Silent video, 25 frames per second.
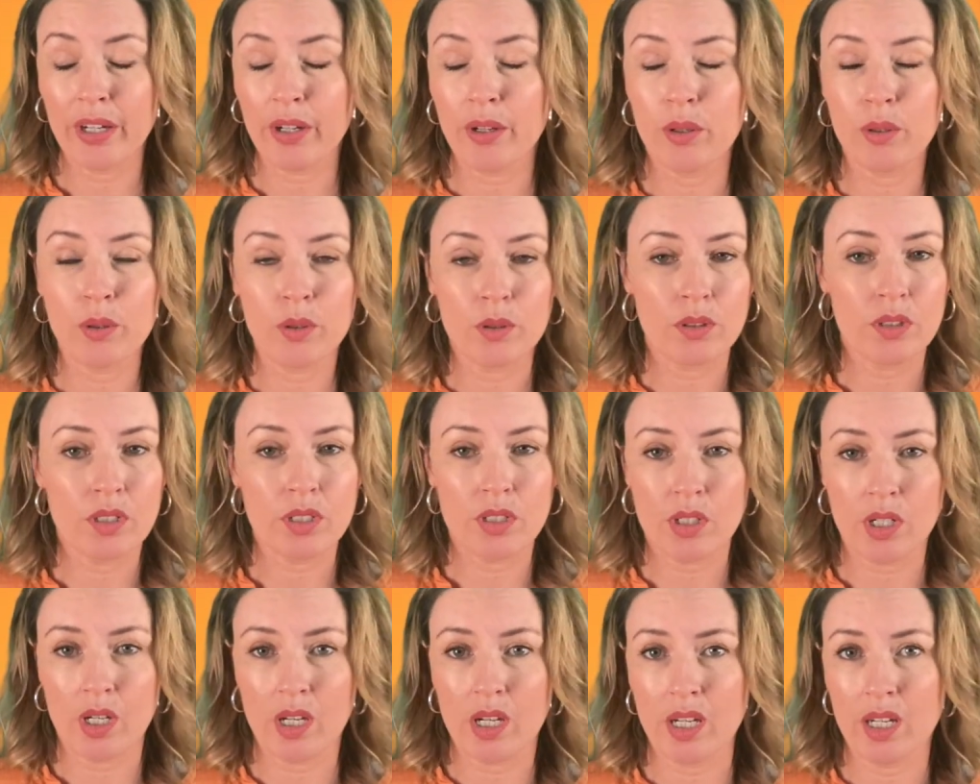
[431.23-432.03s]
all the
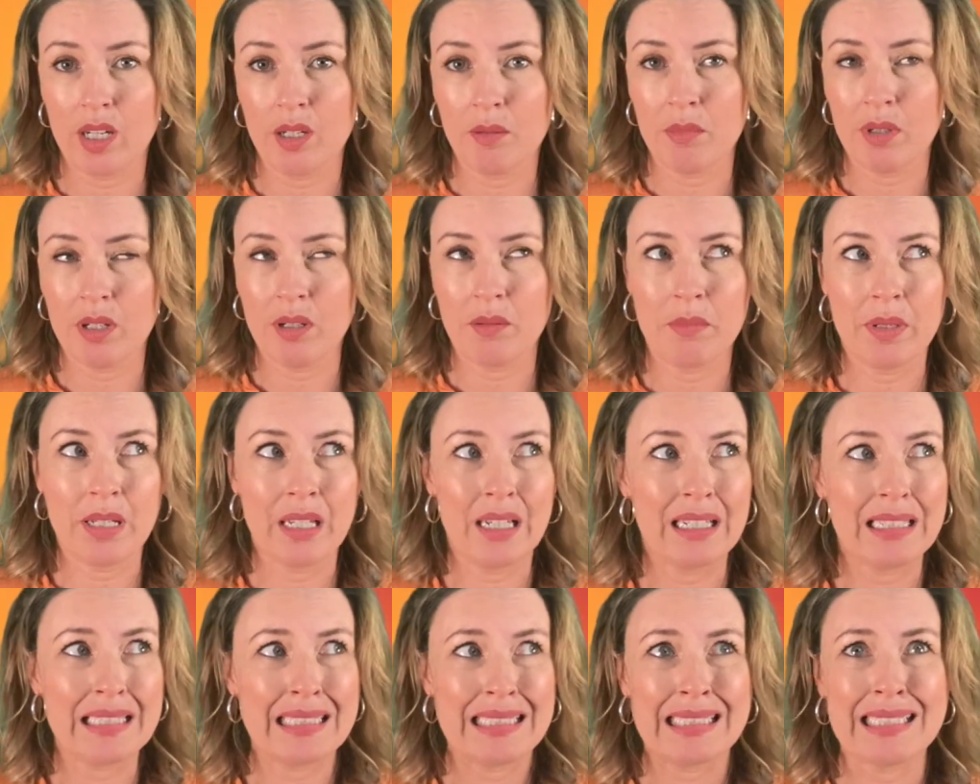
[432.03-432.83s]
time
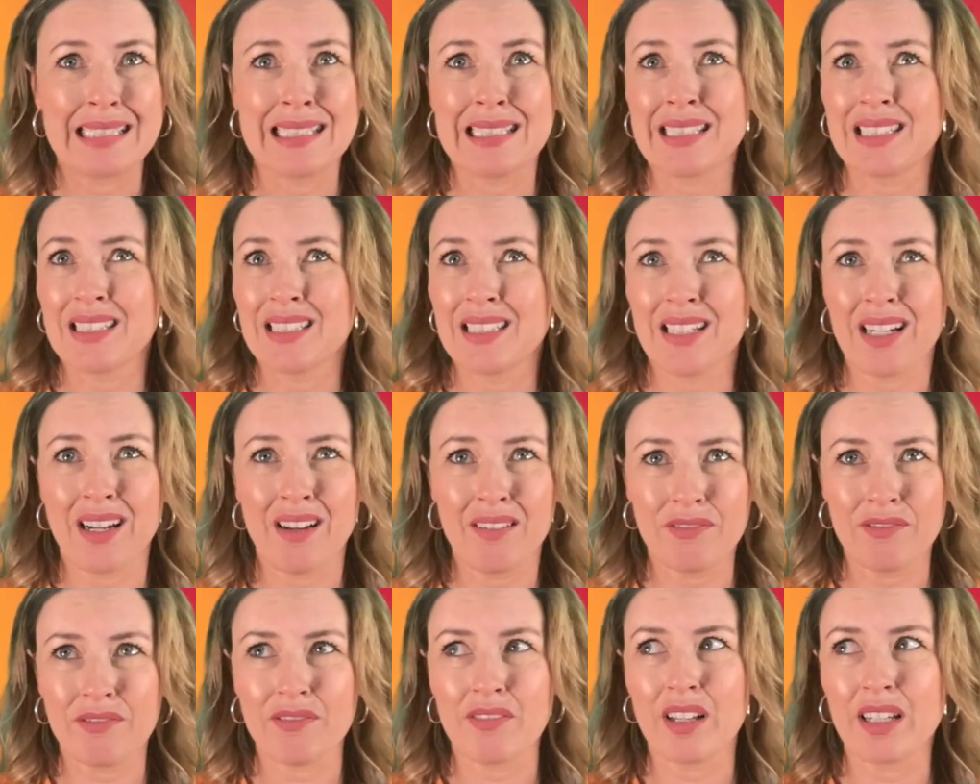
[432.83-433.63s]
about
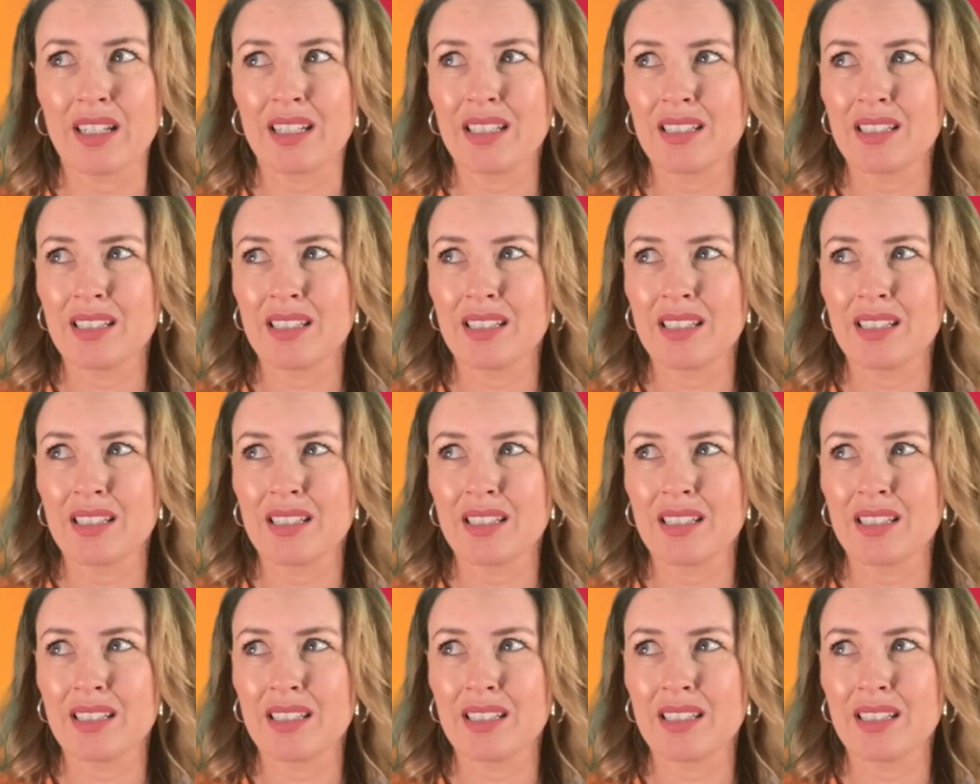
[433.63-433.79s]
stuff, like